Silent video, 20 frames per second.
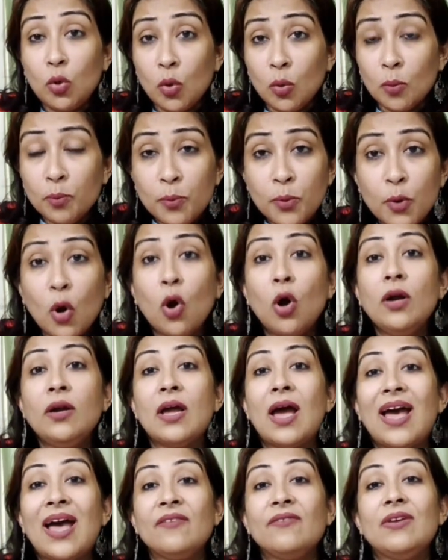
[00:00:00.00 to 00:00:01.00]
broad
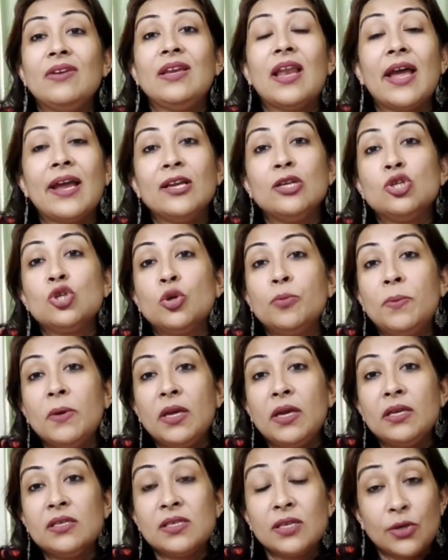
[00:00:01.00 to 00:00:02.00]
IV line should
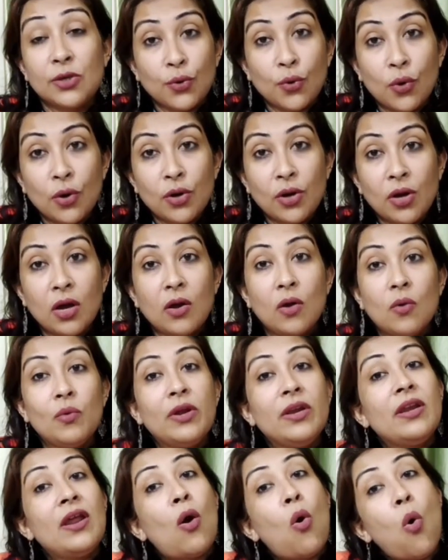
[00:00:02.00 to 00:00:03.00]
be secured
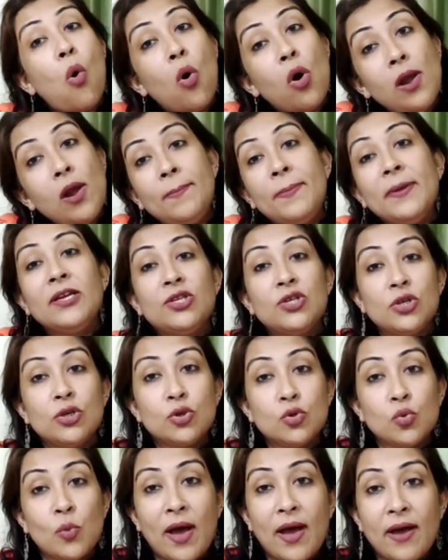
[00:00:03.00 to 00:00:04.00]
in all
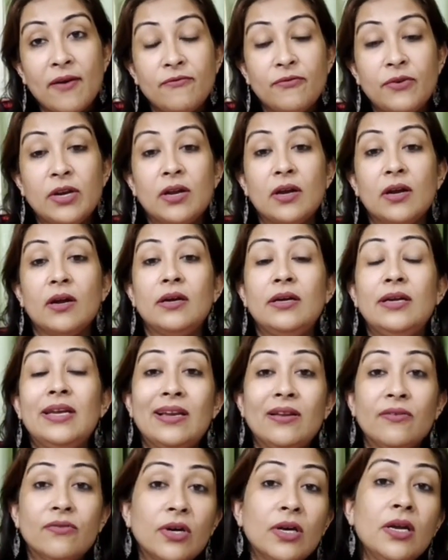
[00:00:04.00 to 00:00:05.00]
patients who have
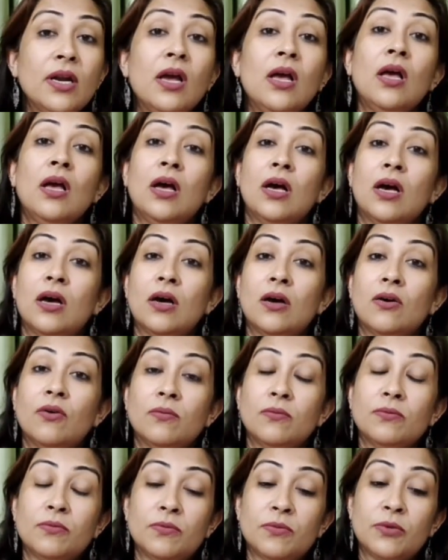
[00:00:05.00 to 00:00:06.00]
delivered,
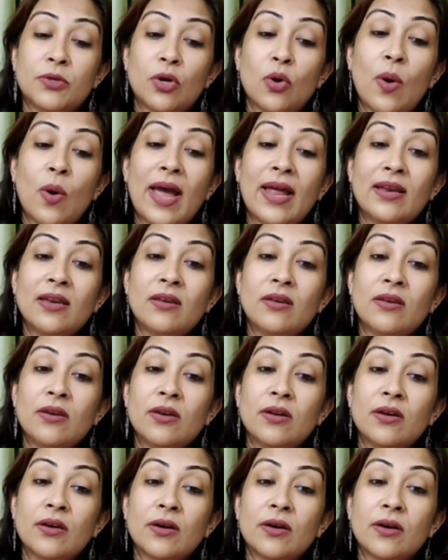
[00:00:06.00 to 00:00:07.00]
and
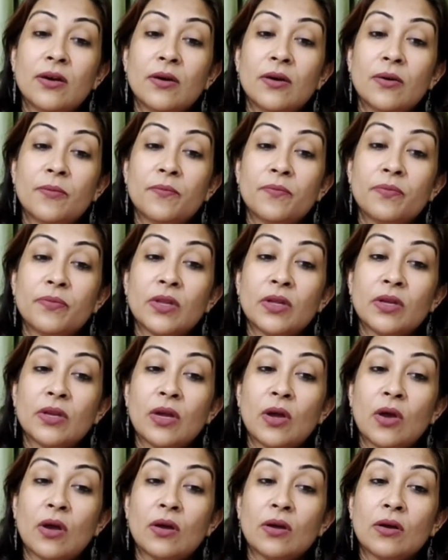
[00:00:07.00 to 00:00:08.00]

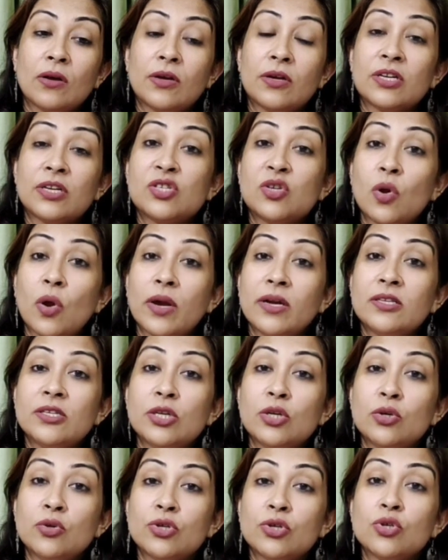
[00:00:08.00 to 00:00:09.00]
crystalloid
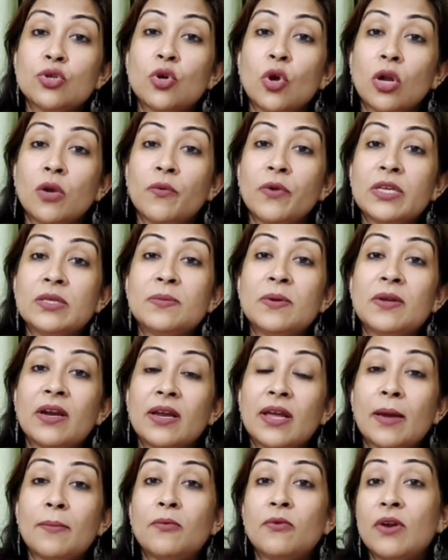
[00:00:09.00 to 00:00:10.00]
solution should always be
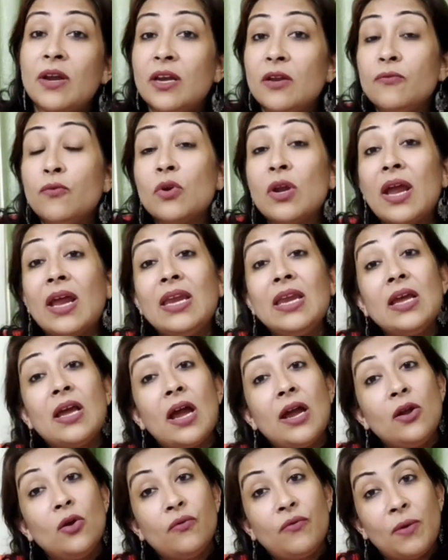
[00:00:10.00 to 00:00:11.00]
kept ready for any
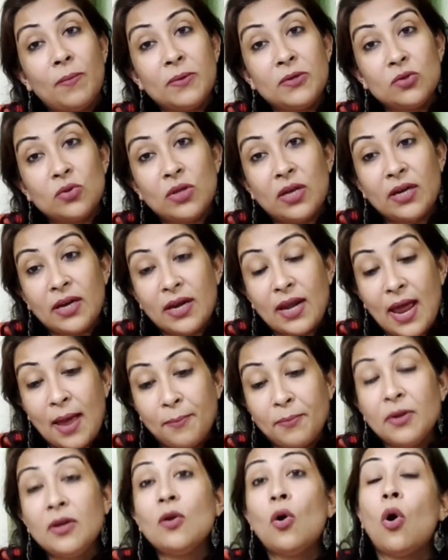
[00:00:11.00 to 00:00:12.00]
kind of episode that can
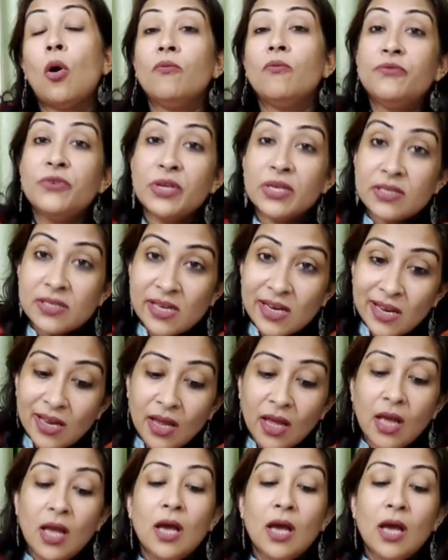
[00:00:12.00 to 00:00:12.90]
happen. Obviously,